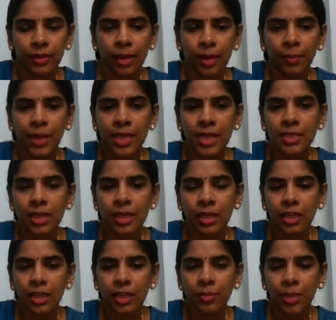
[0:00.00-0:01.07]
Place the
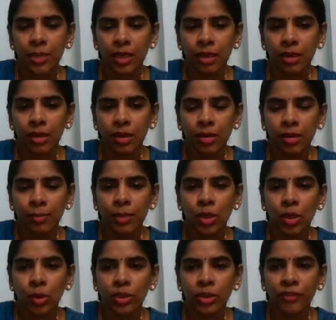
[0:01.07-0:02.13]
clean beaker
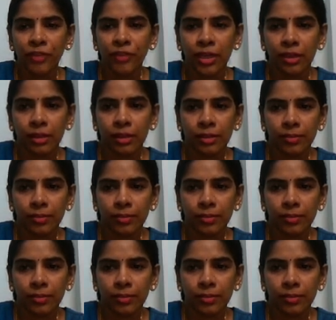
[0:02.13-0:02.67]
below the funnel.